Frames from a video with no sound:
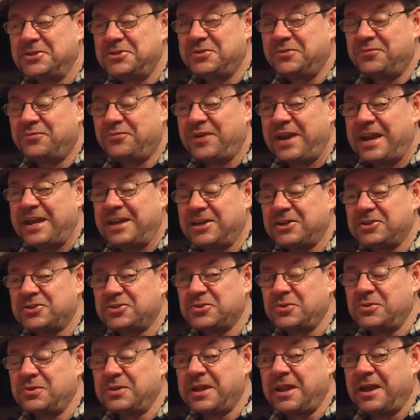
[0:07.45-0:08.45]
to Frank
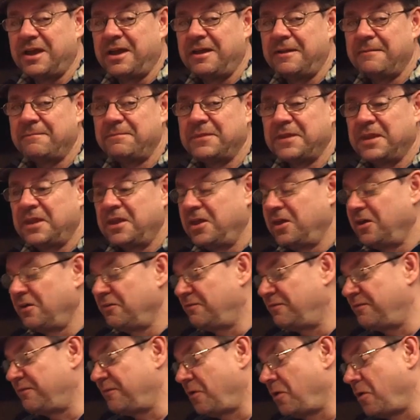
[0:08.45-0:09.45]
Sulka
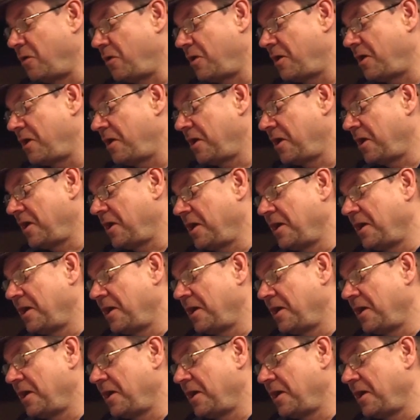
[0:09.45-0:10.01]
for